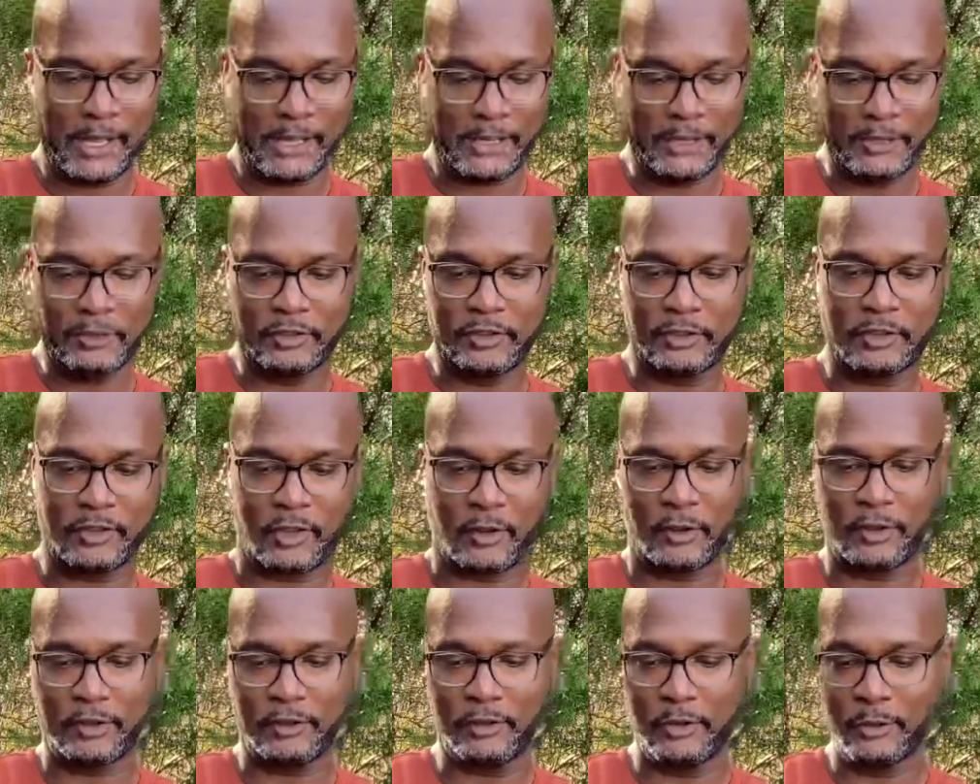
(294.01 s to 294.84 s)
that you saw
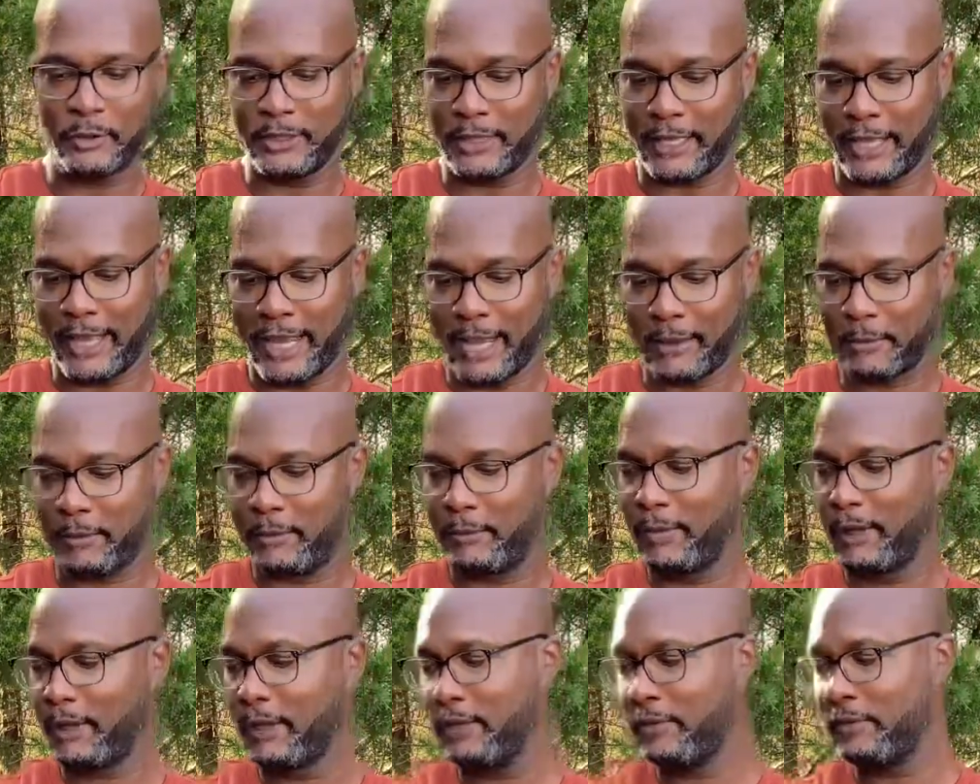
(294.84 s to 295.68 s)
us do with the
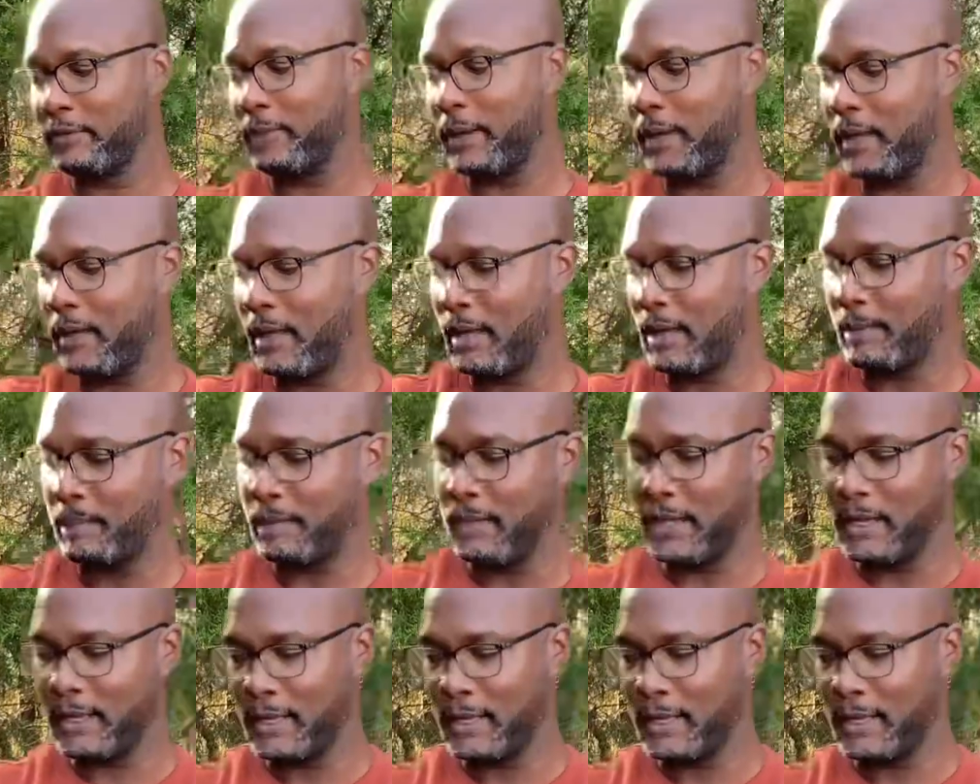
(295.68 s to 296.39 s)
Amaryllis bulb.